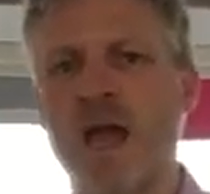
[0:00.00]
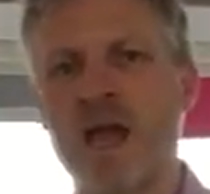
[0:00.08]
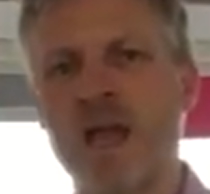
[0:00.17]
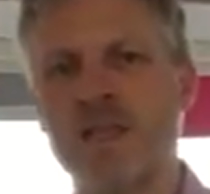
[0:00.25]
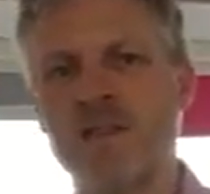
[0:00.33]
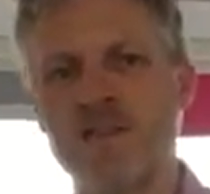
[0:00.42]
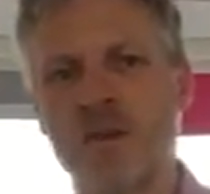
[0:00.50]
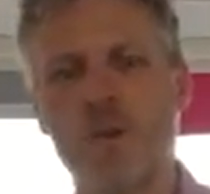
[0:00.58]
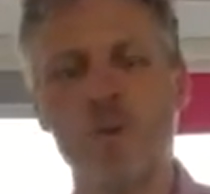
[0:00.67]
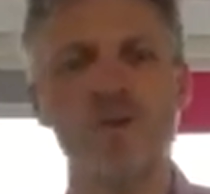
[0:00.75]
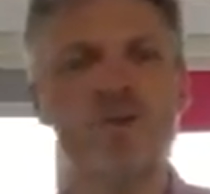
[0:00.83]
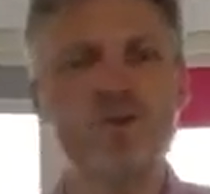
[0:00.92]
has come
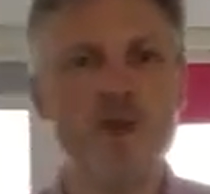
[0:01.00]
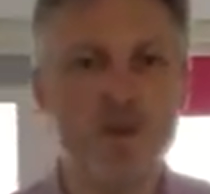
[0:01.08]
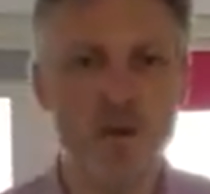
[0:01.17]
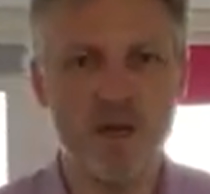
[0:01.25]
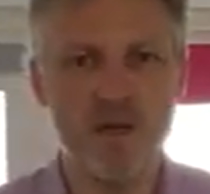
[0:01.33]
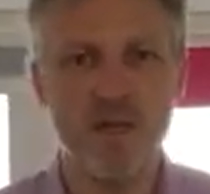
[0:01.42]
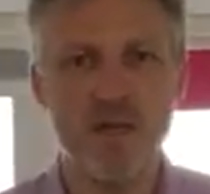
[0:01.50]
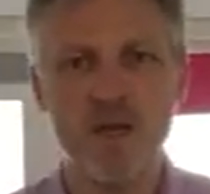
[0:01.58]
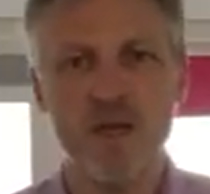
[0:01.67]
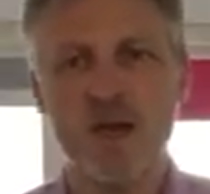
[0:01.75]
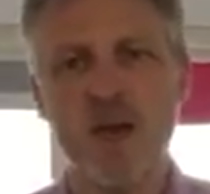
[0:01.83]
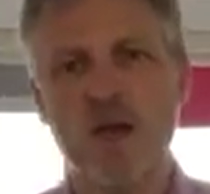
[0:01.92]
up with a strap line
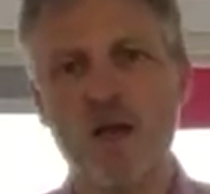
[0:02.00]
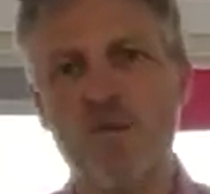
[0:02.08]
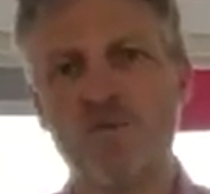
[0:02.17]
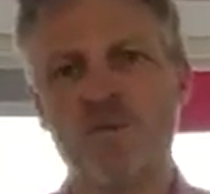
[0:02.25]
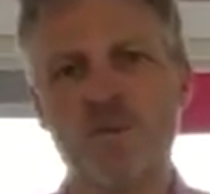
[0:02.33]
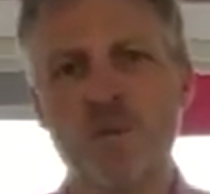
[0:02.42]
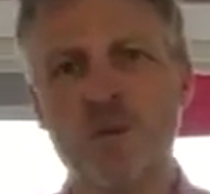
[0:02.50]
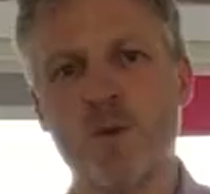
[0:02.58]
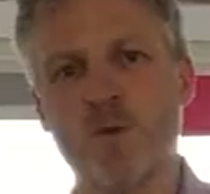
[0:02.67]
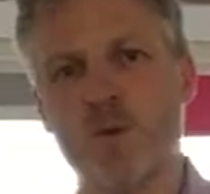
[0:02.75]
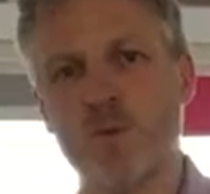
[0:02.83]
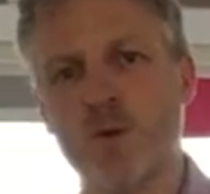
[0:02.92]
for the
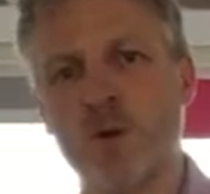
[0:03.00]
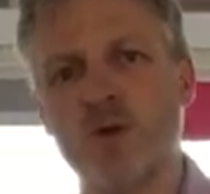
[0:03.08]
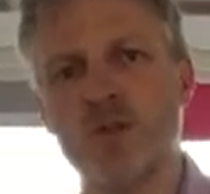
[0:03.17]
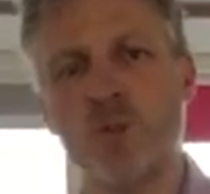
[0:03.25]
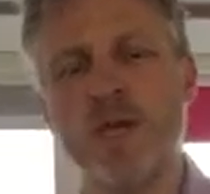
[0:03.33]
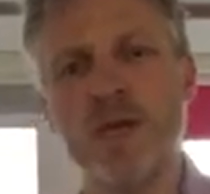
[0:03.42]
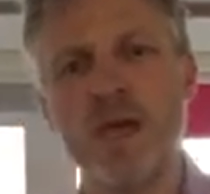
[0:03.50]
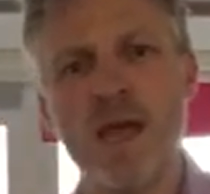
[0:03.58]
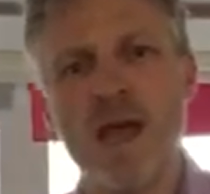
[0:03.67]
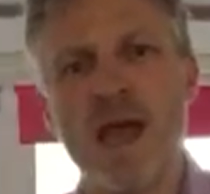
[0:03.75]
Promotional Products Week,